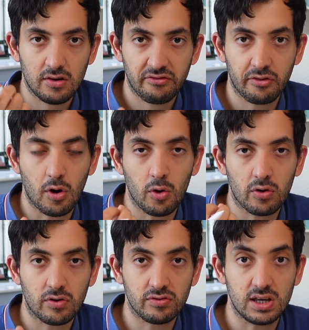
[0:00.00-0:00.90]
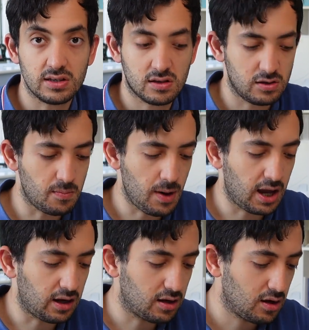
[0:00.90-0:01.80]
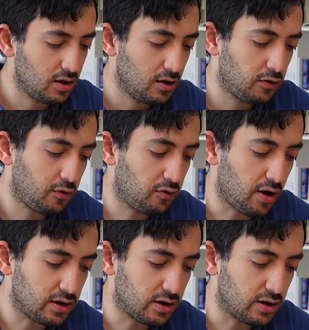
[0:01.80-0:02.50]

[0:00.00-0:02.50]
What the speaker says: for this domain. So if our